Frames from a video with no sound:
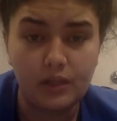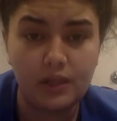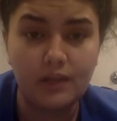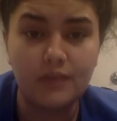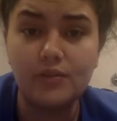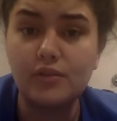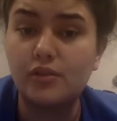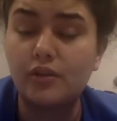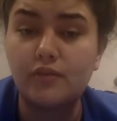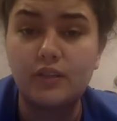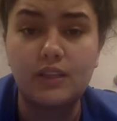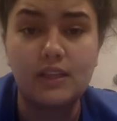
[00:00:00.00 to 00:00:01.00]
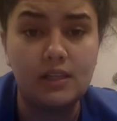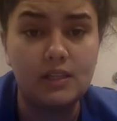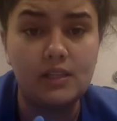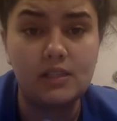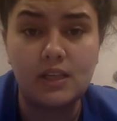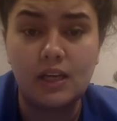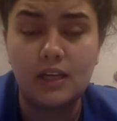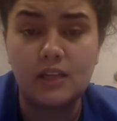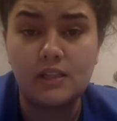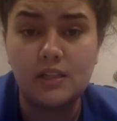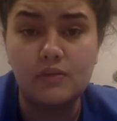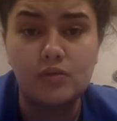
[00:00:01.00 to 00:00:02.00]
if you start feeling any
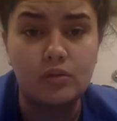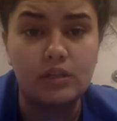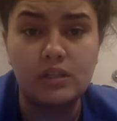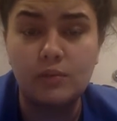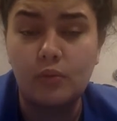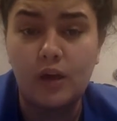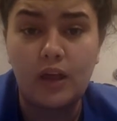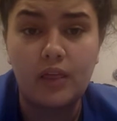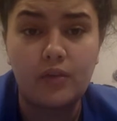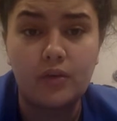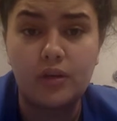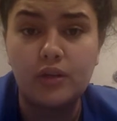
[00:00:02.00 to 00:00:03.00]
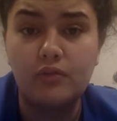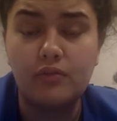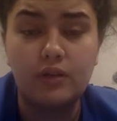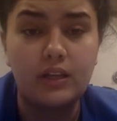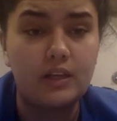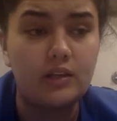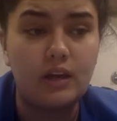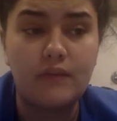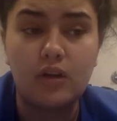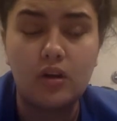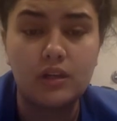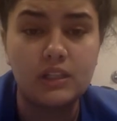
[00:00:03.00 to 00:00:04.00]
signs of shortness of breath or you feel like you're
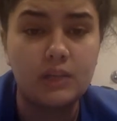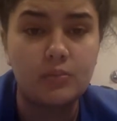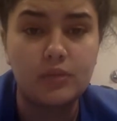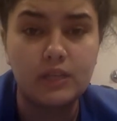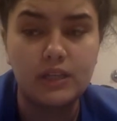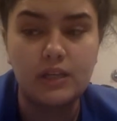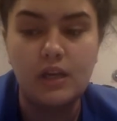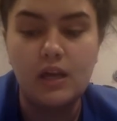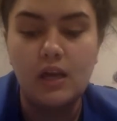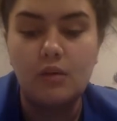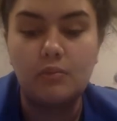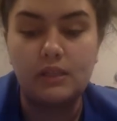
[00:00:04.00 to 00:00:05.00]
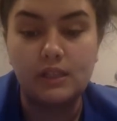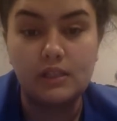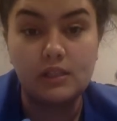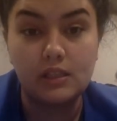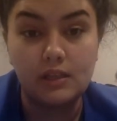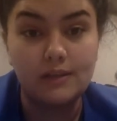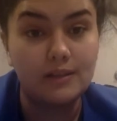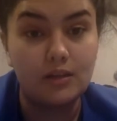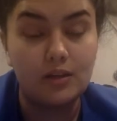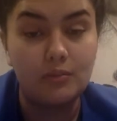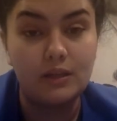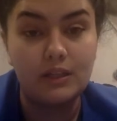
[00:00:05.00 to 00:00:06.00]
having a hard time breathing, please hit the
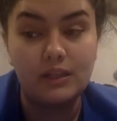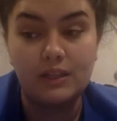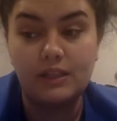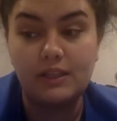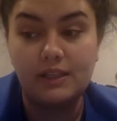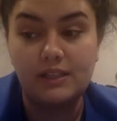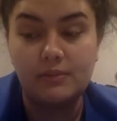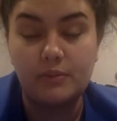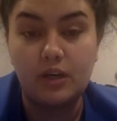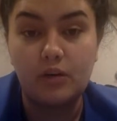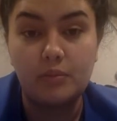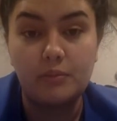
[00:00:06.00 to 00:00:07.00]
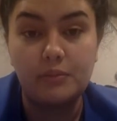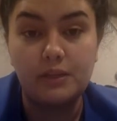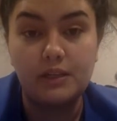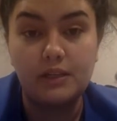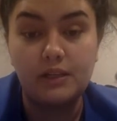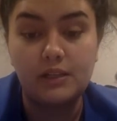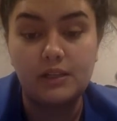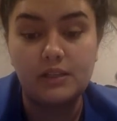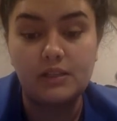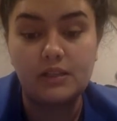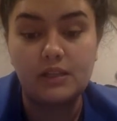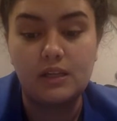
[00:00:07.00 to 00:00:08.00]
call button, get some help,
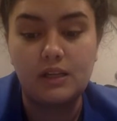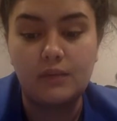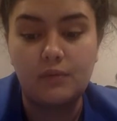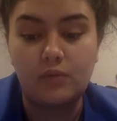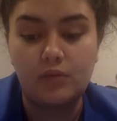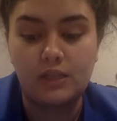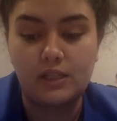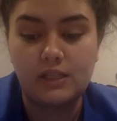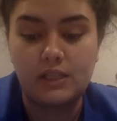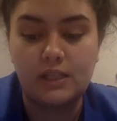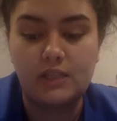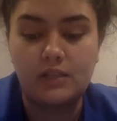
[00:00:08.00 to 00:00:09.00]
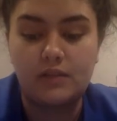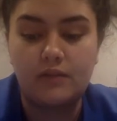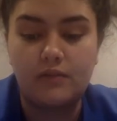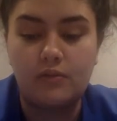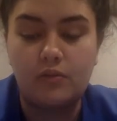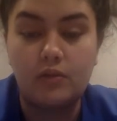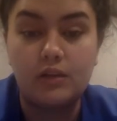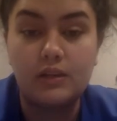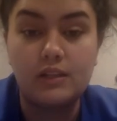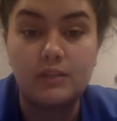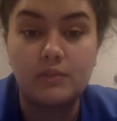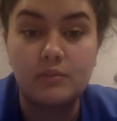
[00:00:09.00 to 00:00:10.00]
because one of the
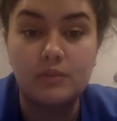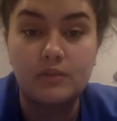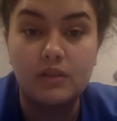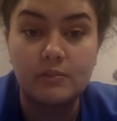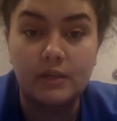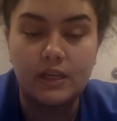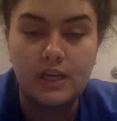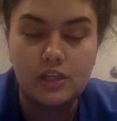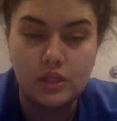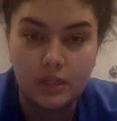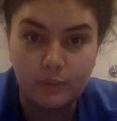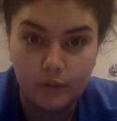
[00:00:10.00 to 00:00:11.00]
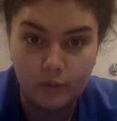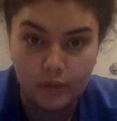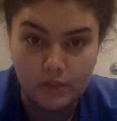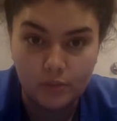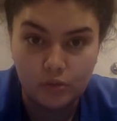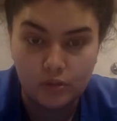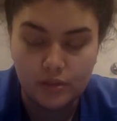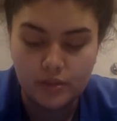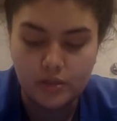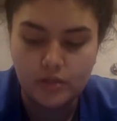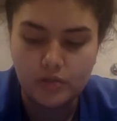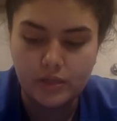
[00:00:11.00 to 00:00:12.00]
symptoms of this medication can be respiratory
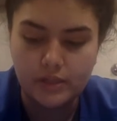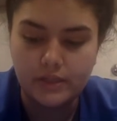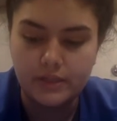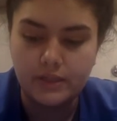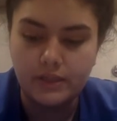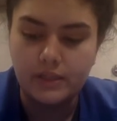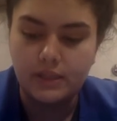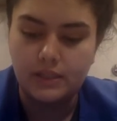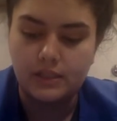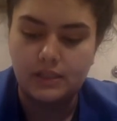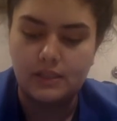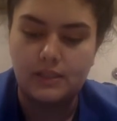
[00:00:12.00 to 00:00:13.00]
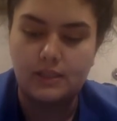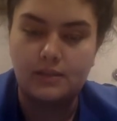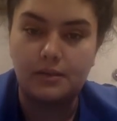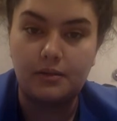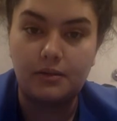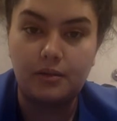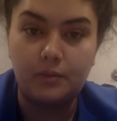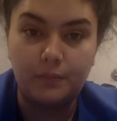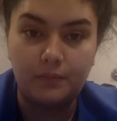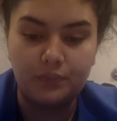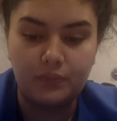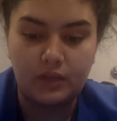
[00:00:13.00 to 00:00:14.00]
distress. She says, "Oh,
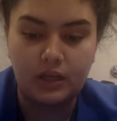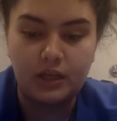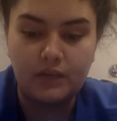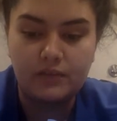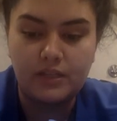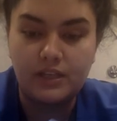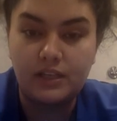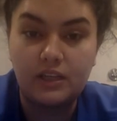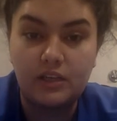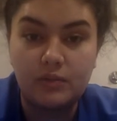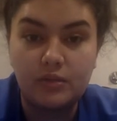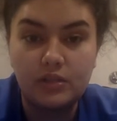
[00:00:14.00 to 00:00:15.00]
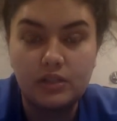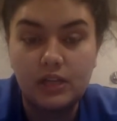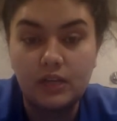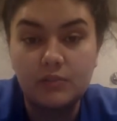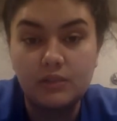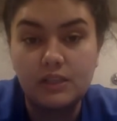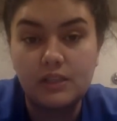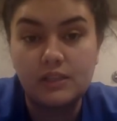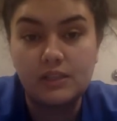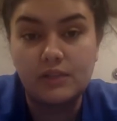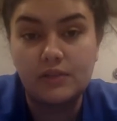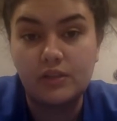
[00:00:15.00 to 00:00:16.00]
I've taken it 1,000,000 times. It hasn't
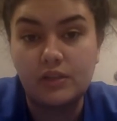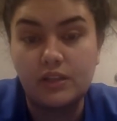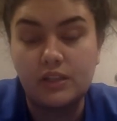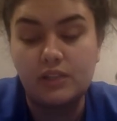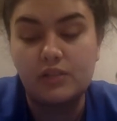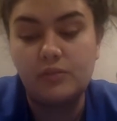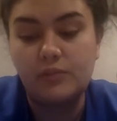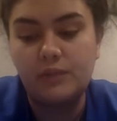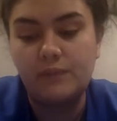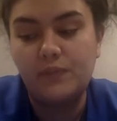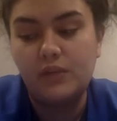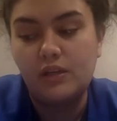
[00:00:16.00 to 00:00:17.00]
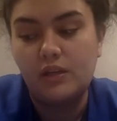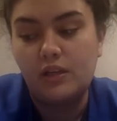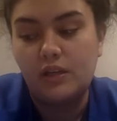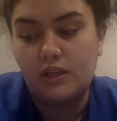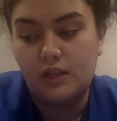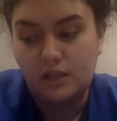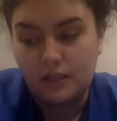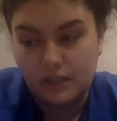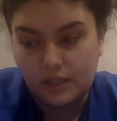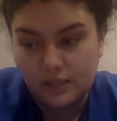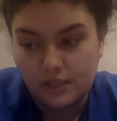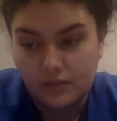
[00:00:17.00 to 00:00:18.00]
never done nothing to me." And I
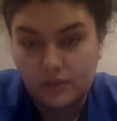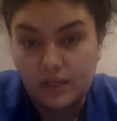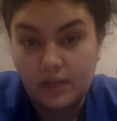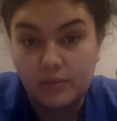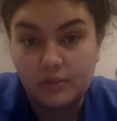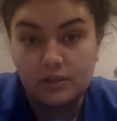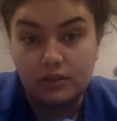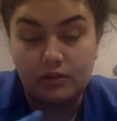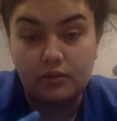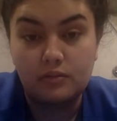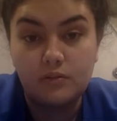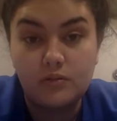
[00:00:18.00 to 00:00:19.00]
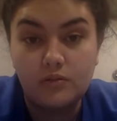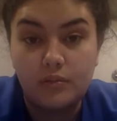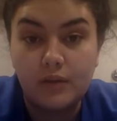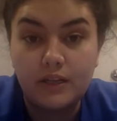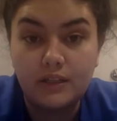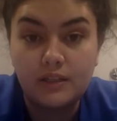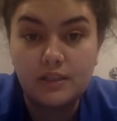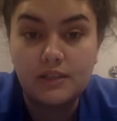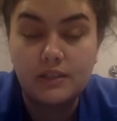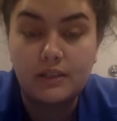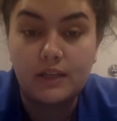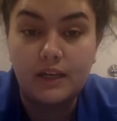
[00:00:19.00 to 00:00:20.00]
say, "Okay, but still remind
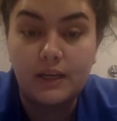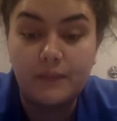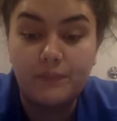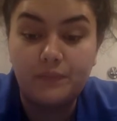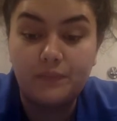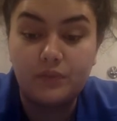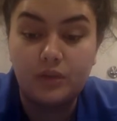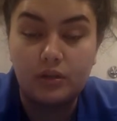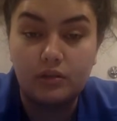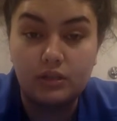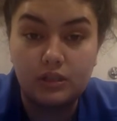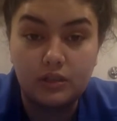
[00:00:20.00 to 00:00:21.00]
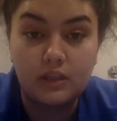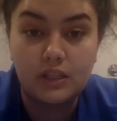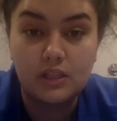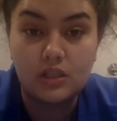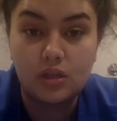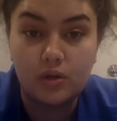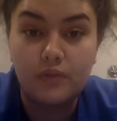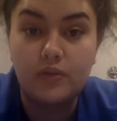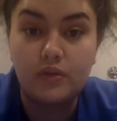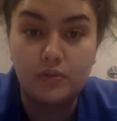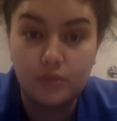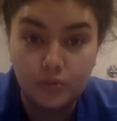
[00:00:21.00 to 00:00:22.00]
us that, or still let us know if
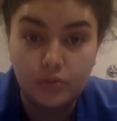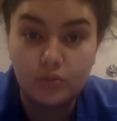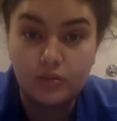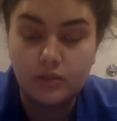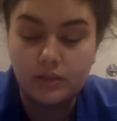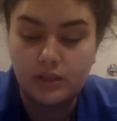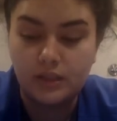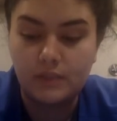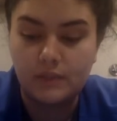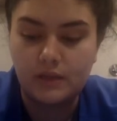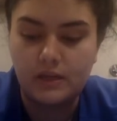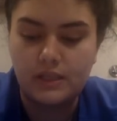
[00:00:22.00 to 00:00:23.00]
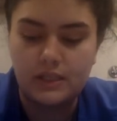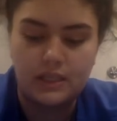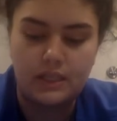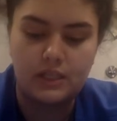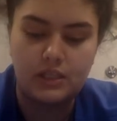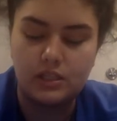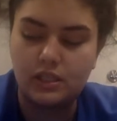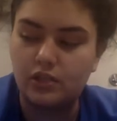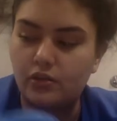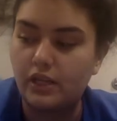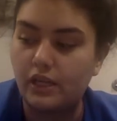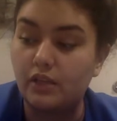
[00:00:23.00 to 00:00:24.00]
you do experience anything." She says,
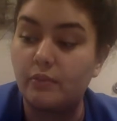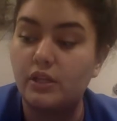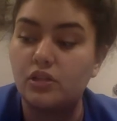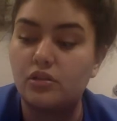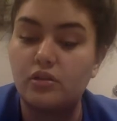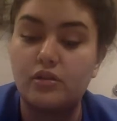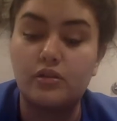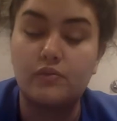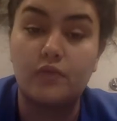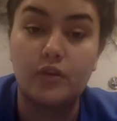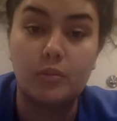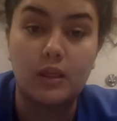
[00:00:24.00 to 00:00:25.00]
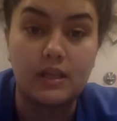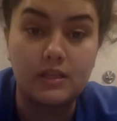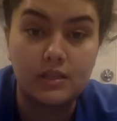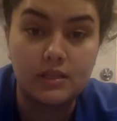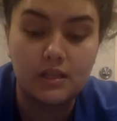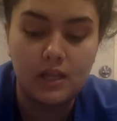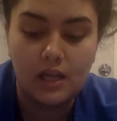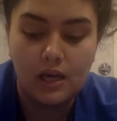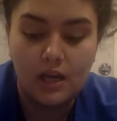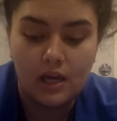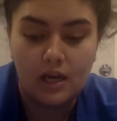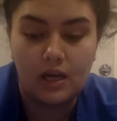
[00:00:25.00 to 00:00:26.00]
"Okay." The patient verbalizes
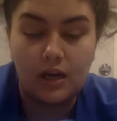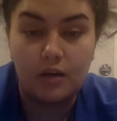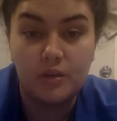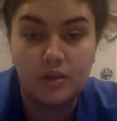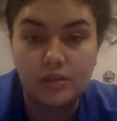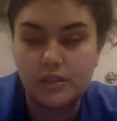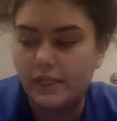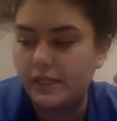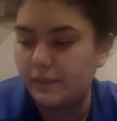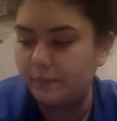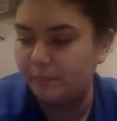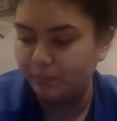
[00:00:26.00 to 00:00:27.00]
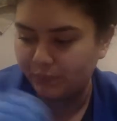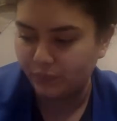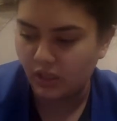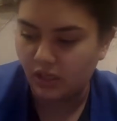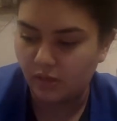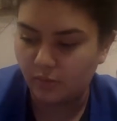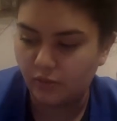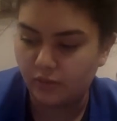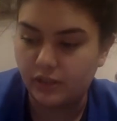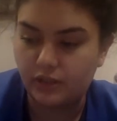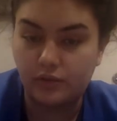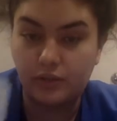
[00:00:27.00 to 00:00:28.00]
understanding. I'm
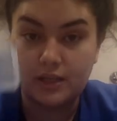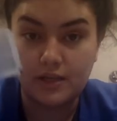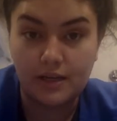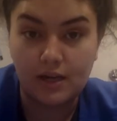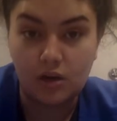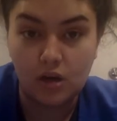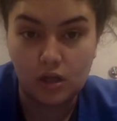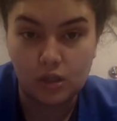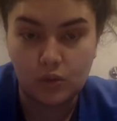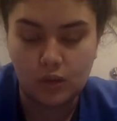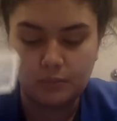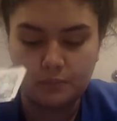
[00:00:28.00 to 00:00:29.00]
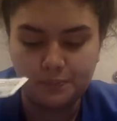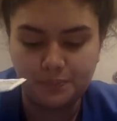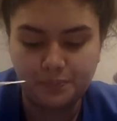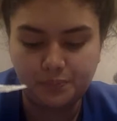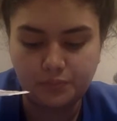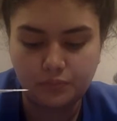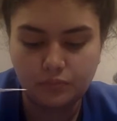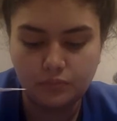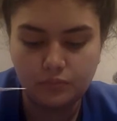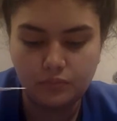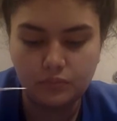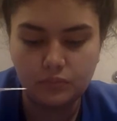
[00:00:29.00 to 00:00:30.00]
going to get an alcohol swab.
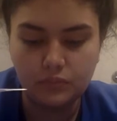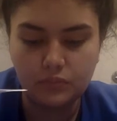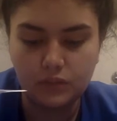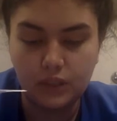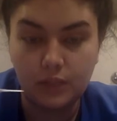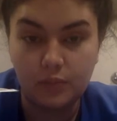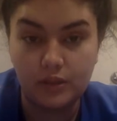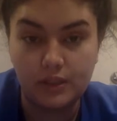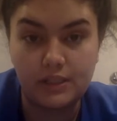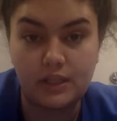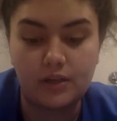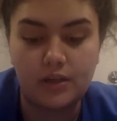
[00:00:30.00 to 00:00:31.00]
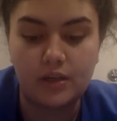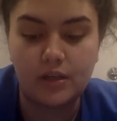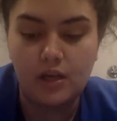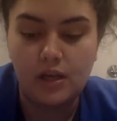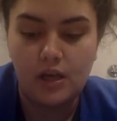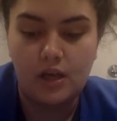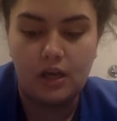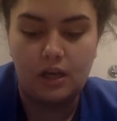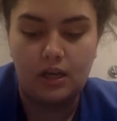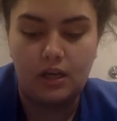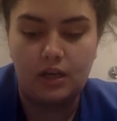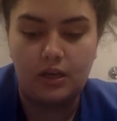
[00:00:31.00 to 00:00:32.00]
I'm going to tell her,
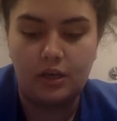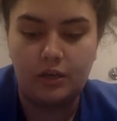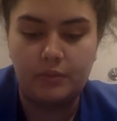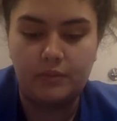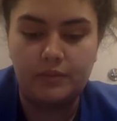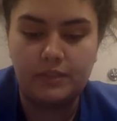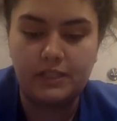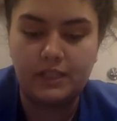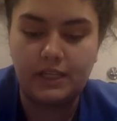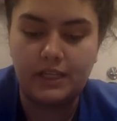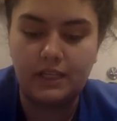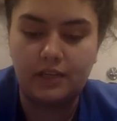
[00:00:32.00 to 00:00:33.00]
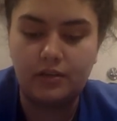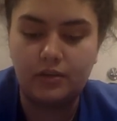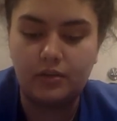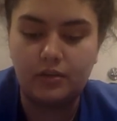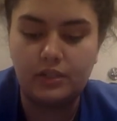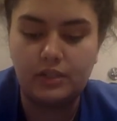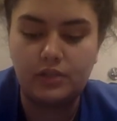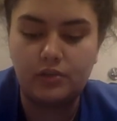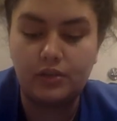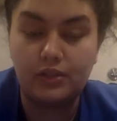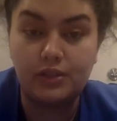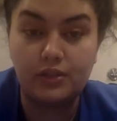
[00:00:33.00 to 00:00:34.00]
Miss Kit Lano, this is
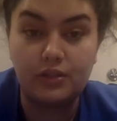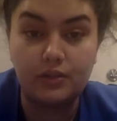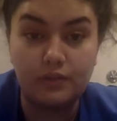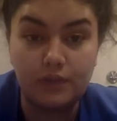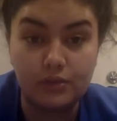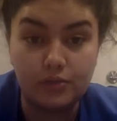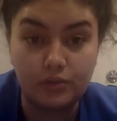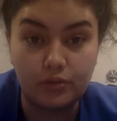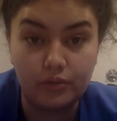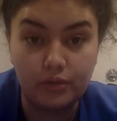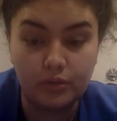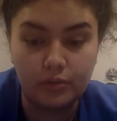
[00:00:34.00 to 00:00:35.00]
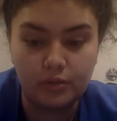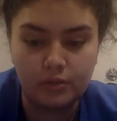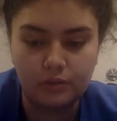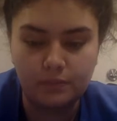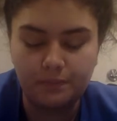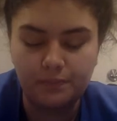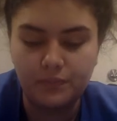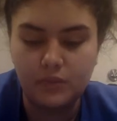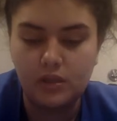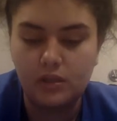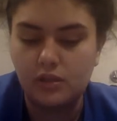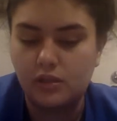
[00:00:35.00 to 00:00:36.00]
going into your ventrogluteal muscle.
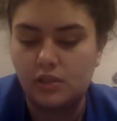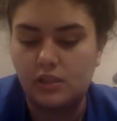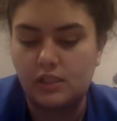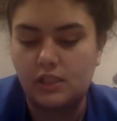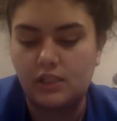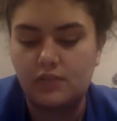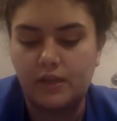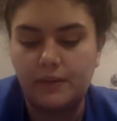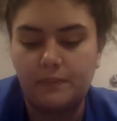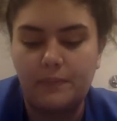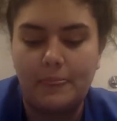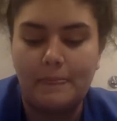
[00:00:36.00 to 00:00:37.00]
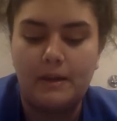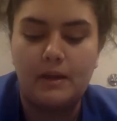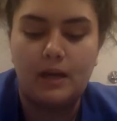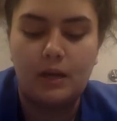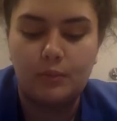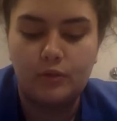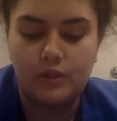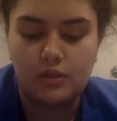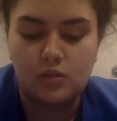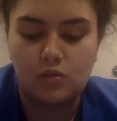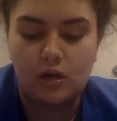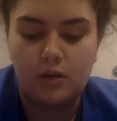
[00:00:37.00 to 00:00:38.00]
She says that's fine. I'm going to
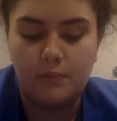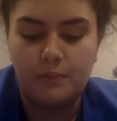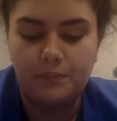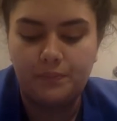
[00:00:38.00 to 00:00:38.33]
swab